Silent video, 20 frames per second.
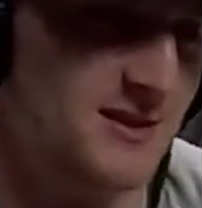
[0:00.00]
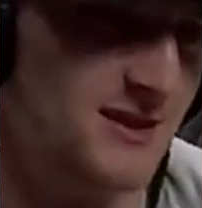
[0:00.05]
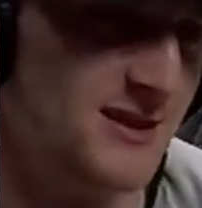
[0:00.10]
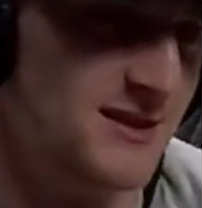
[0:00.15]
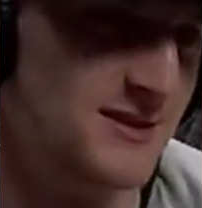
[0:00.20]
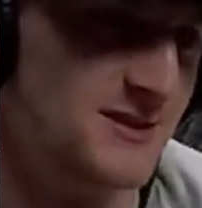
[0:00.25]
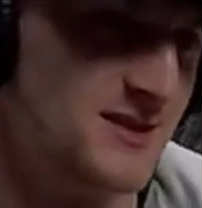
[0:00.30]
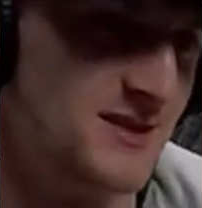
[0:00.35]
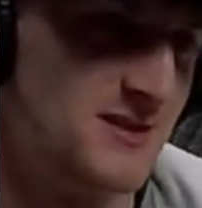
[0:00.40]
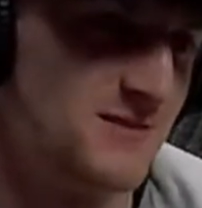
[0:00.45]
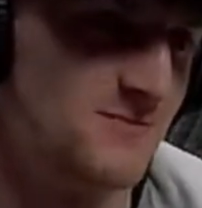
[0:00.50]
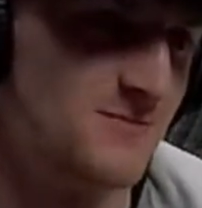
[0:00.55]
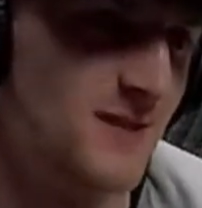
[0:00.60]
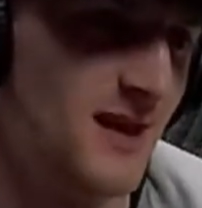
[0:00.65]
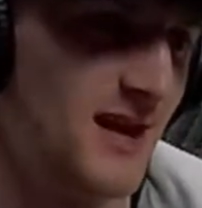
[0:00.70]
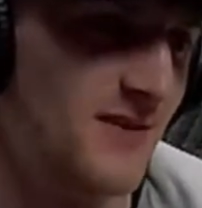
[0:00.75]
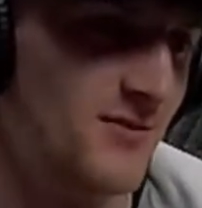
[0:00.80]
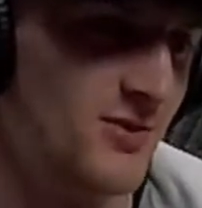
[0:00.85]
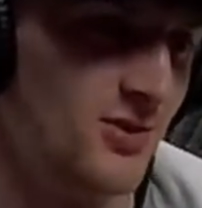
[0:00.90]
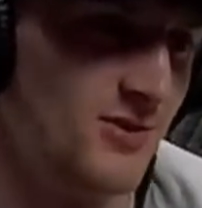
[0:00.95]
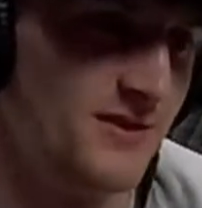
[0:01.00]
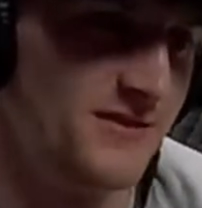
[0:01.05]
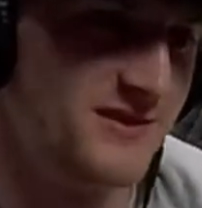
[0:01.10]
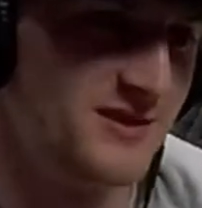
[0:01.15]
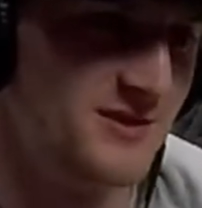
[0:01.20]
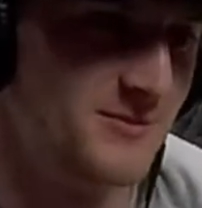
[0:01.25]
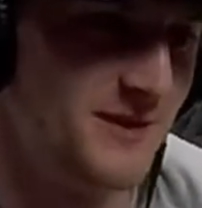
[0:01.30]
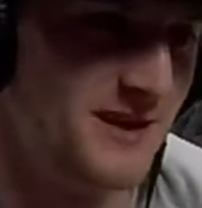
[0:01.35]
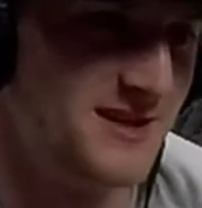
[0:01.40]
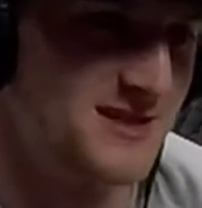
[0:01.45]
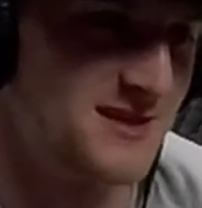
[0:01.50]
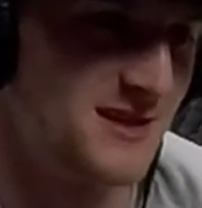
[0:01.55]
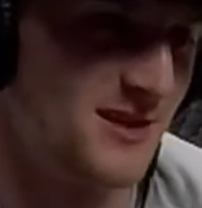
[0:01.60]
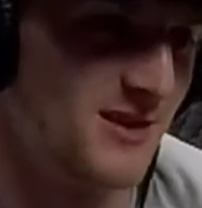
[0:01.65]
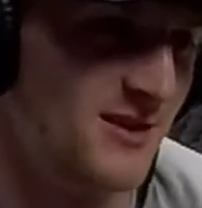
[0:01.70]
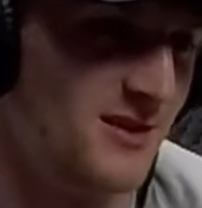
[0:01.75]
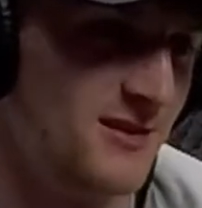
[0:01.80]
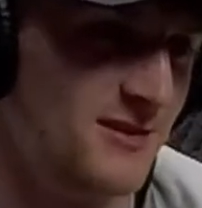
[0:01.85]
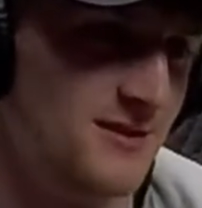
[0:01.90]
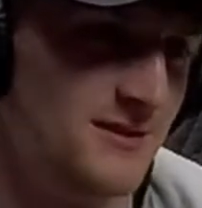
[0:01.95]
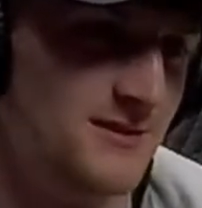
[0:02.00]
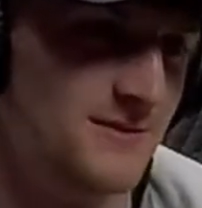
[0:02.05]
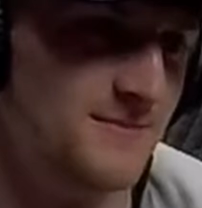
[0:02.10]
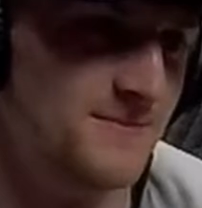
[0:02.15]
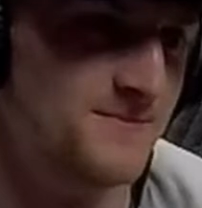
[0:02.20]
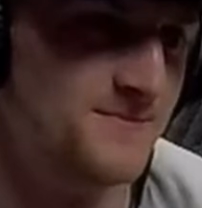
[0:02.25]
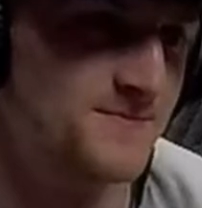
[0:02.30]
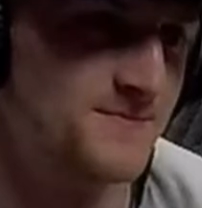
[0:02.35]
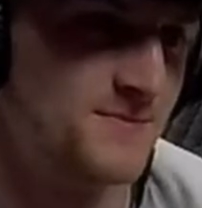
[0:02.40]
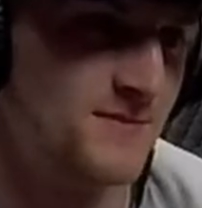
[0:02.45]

Like, just having all the teammates there, and